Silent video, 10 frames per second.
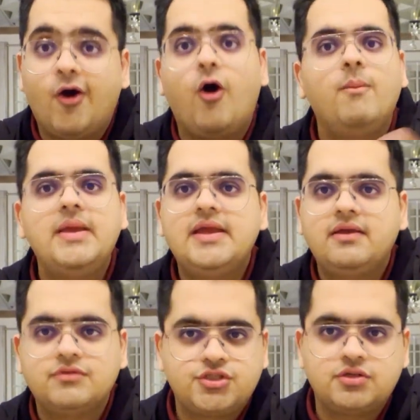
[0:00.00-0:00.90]

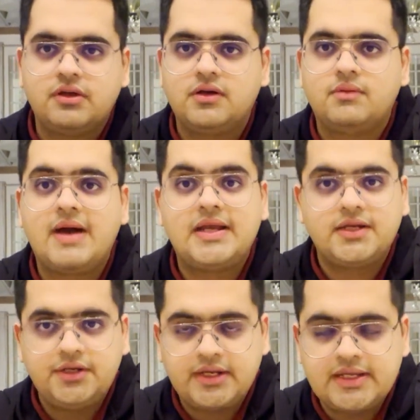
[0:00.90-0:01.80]
hobby which might
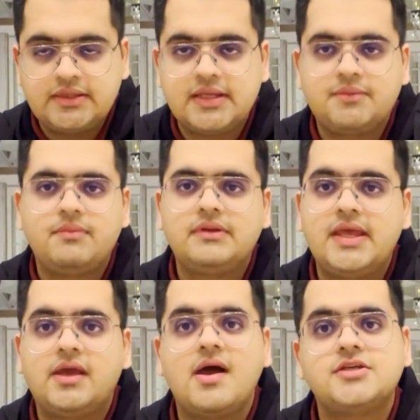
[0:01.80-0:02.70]
intrigue them.
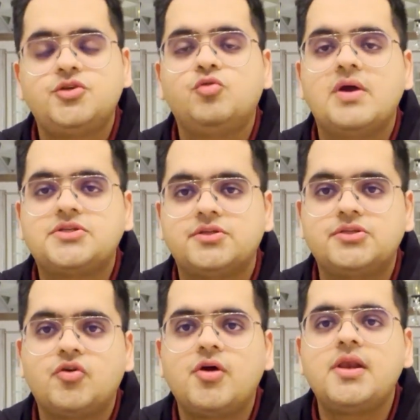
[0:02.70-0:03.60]
They can ask you
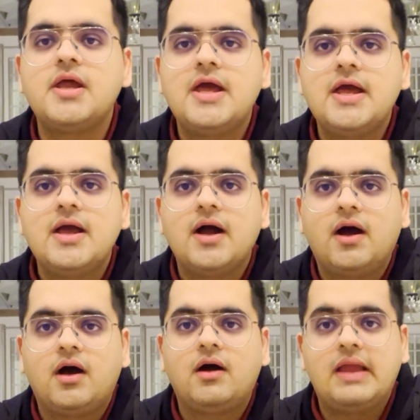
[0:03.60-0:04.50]
questions on
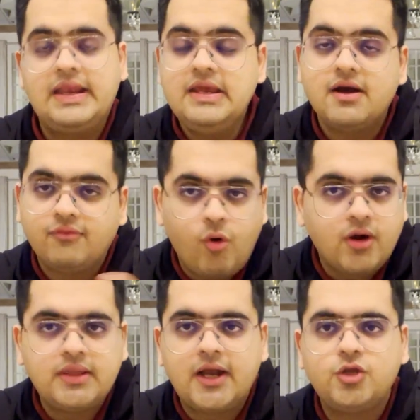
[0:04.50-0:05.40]
any
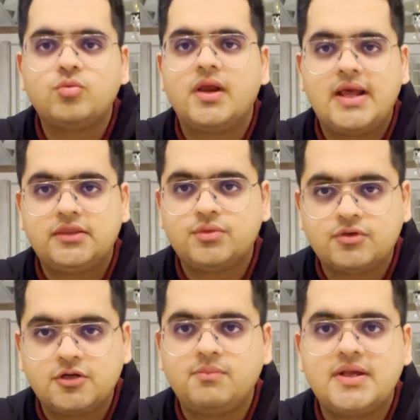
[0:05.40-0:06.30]
award that you won at the
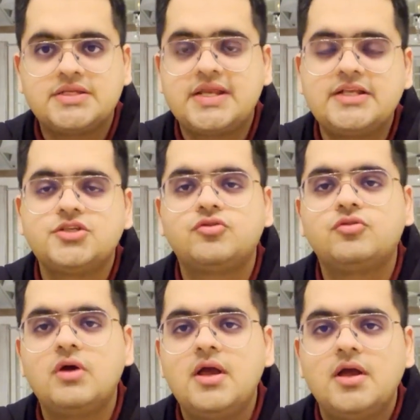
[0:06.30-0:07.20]
workplace, right?
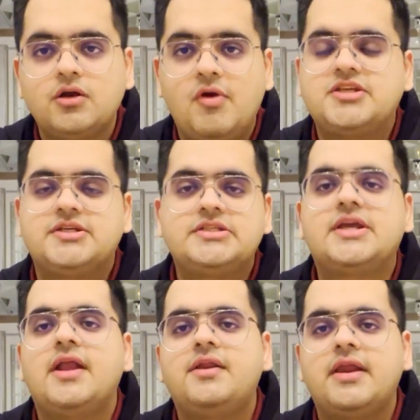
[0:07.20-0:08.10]
So questions
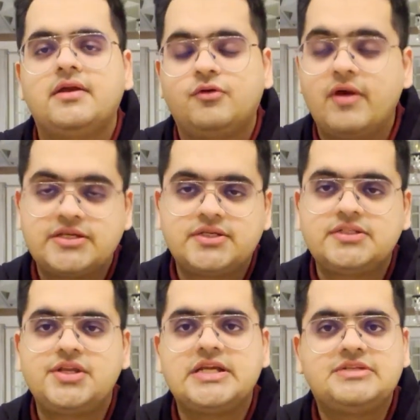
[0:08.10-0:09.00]

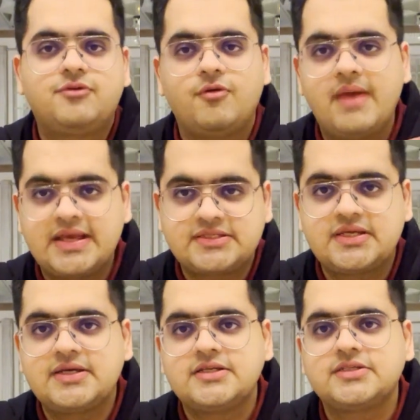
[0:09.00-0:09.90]
range from
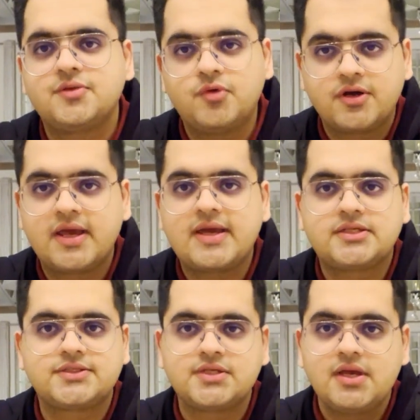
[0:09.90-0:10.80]
essays,
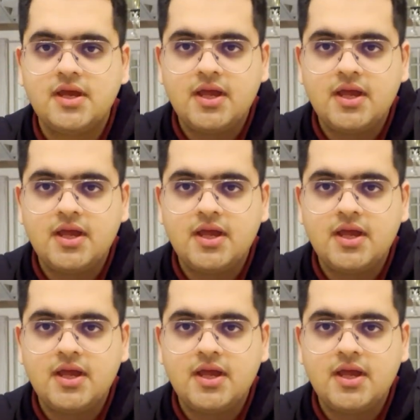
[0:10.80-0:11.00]
work-ex,